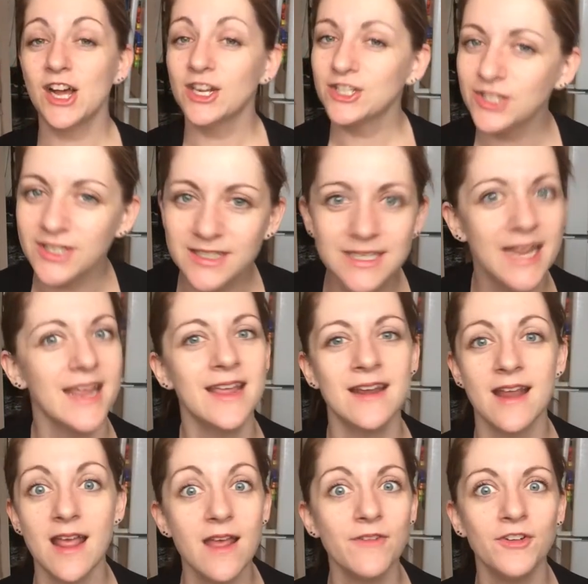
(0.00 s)
Should have
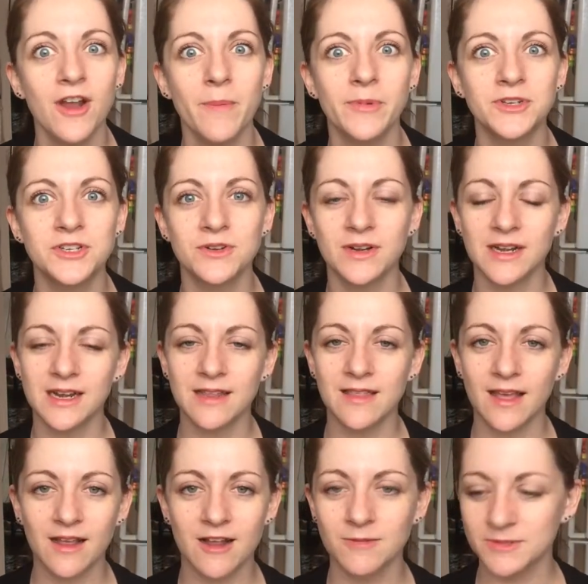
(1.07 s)
taken every opportunity
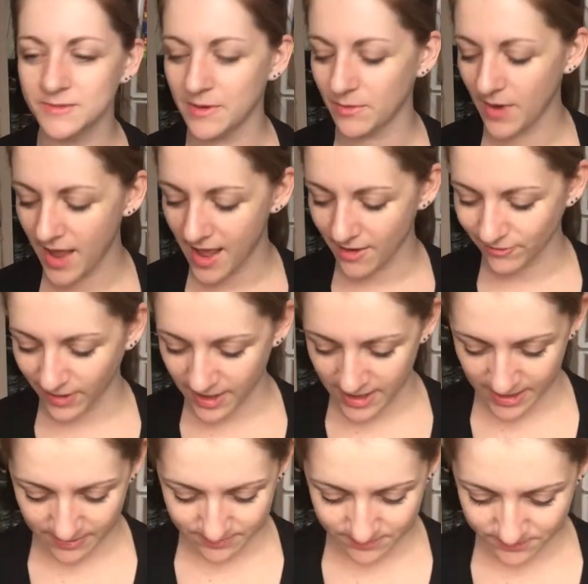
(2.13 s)
that comes my way,
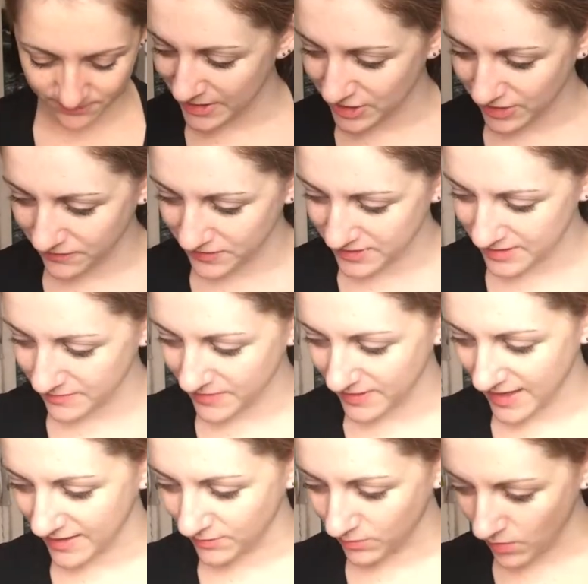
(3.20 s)
right? Especially if it's
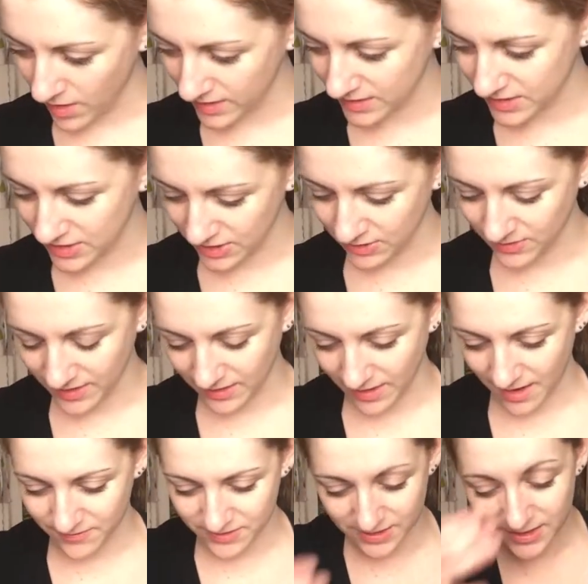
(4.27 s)
something I want to do and I
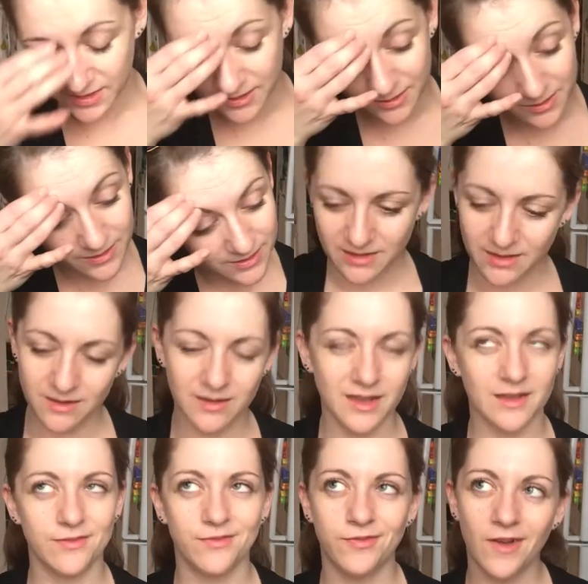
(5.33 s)
love to do. So
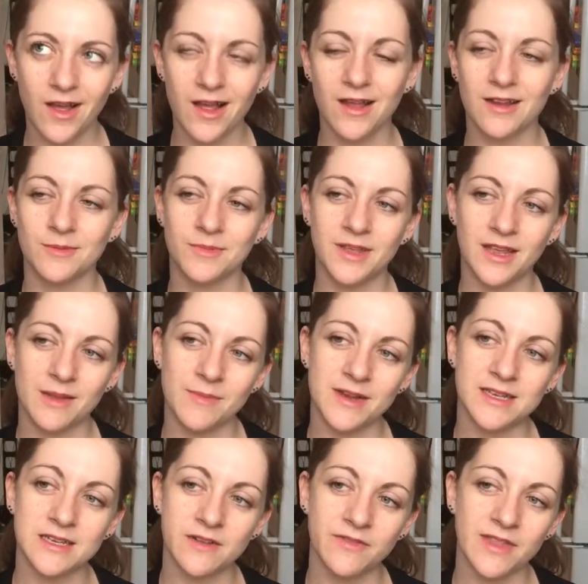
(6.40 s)
like, fuck, I'm kicking
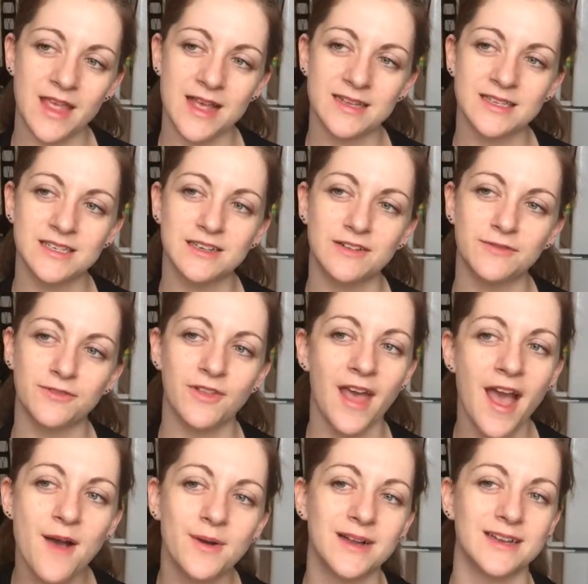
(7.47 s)
myself in the ass still for
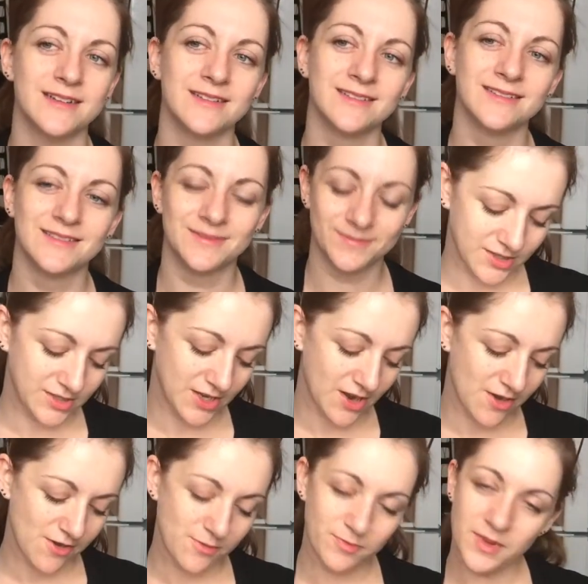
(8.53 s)
that one.
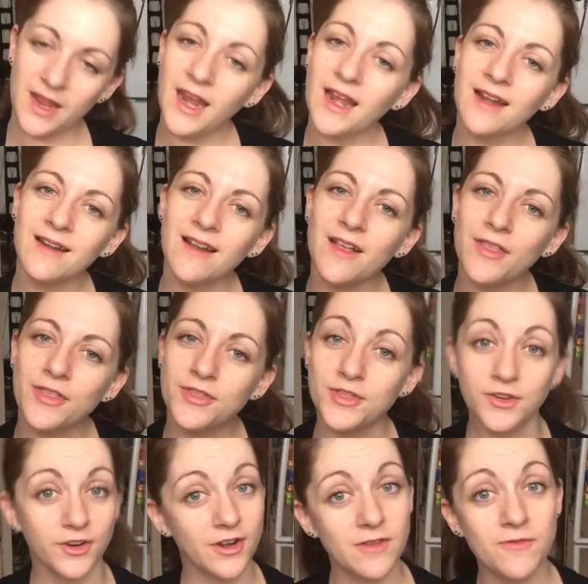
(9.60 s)
So being
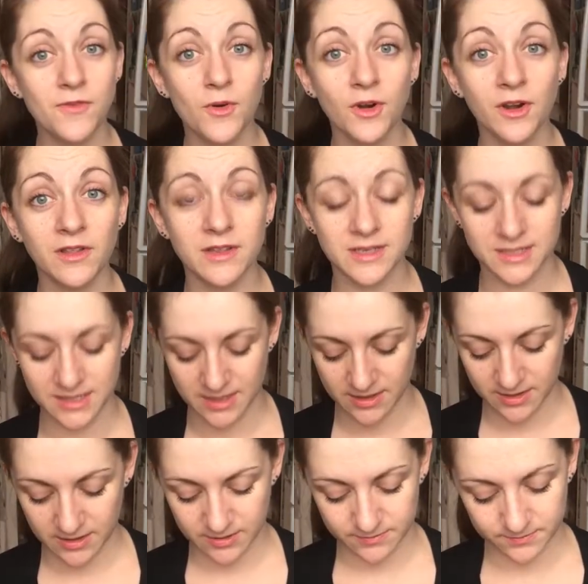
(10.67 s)
34 this
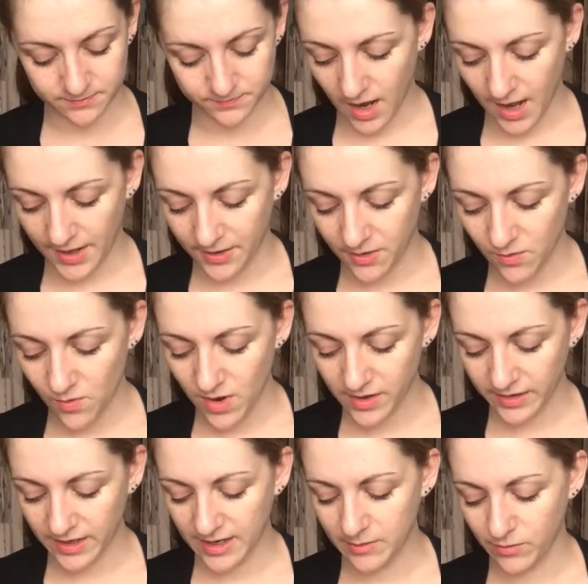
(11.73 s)
year, I don't
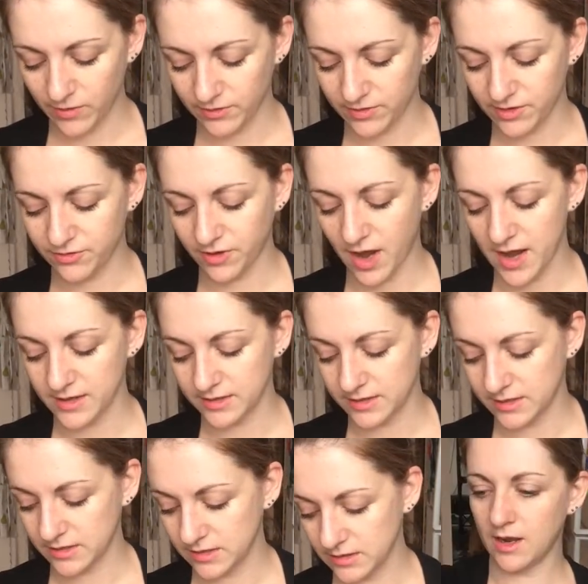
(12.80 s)
want any more
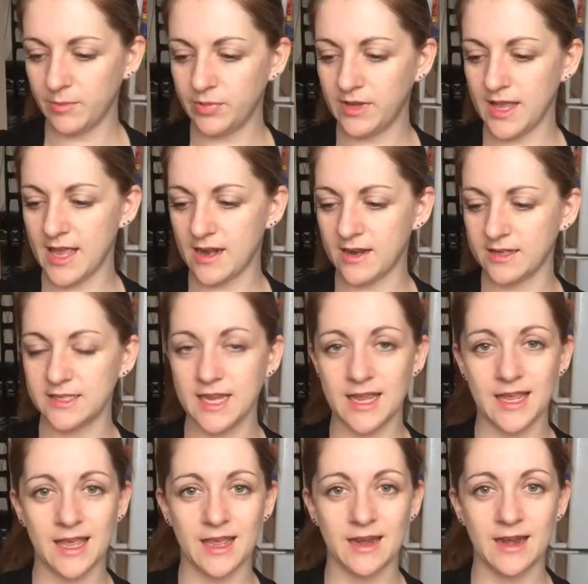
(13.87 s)
regrets. I plan on
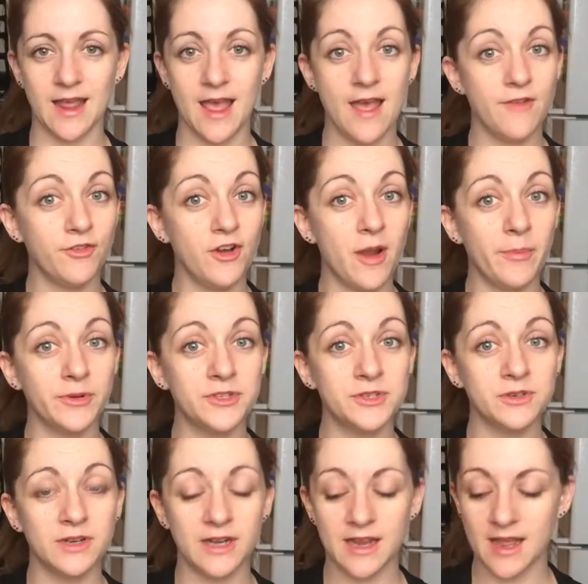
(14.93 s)
taking every
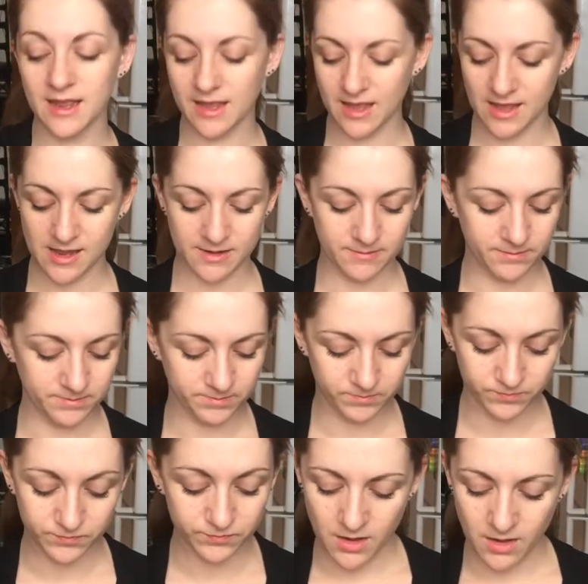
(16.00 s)
opportunity I can
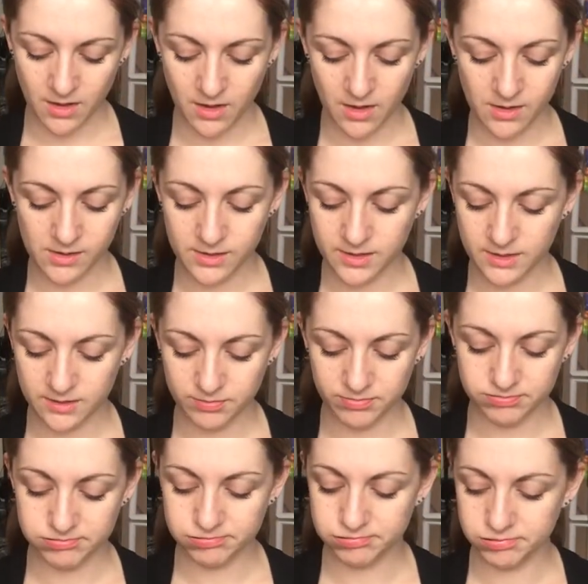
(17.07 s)
and
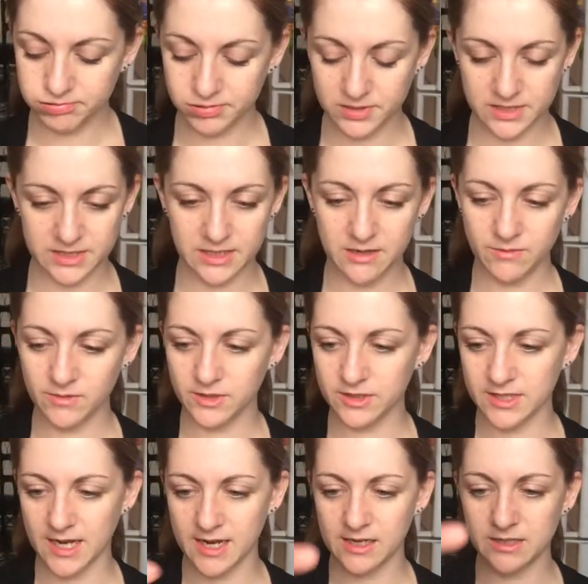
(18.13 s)
see where it
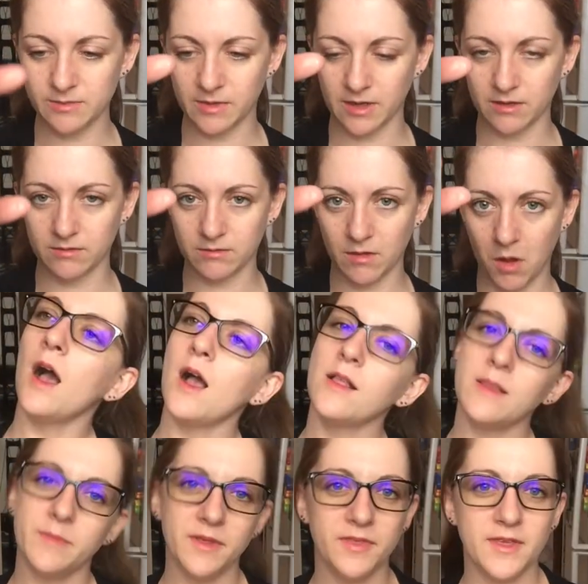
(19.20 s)
takes me.
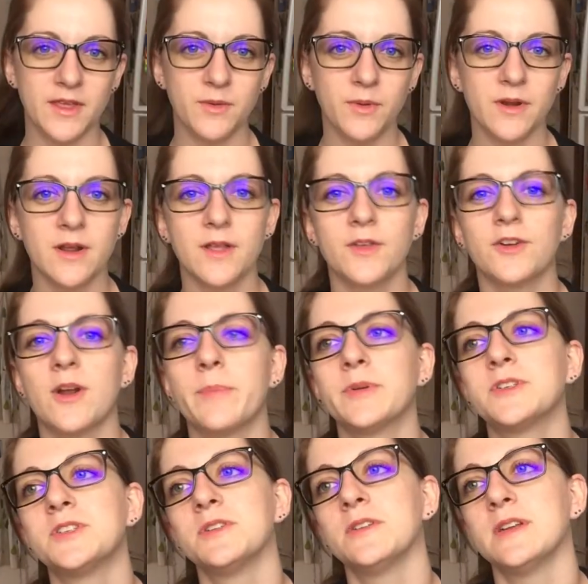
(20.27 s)
Let me think, what other
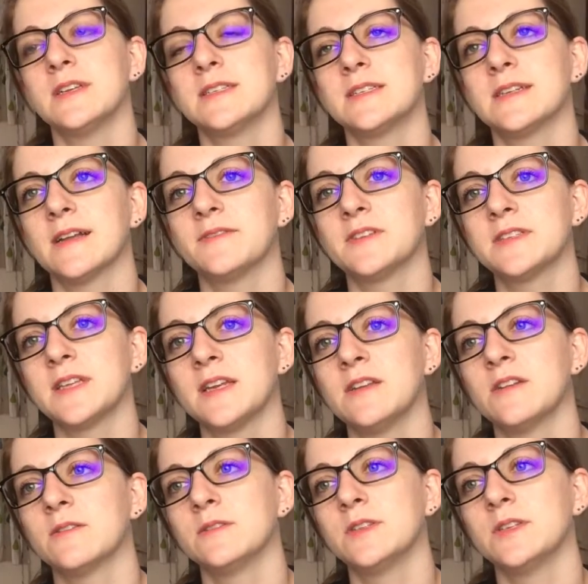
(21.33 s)
opportunities did I have to say
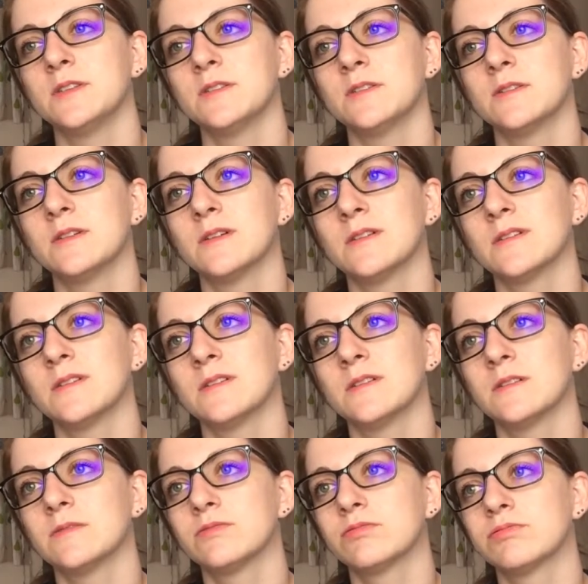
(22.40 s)
no to?
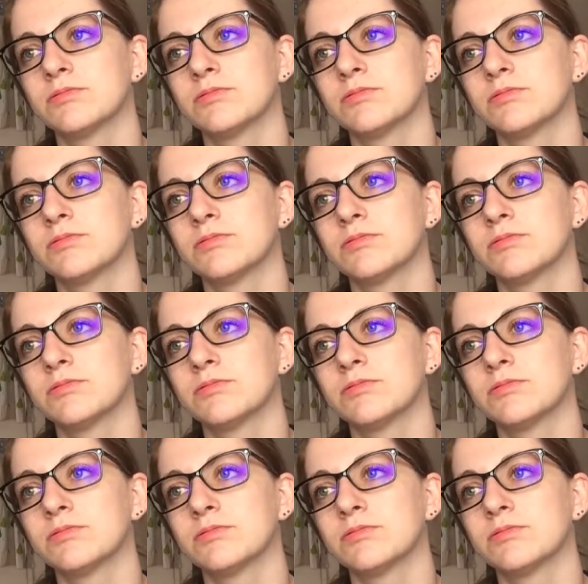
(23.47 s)
I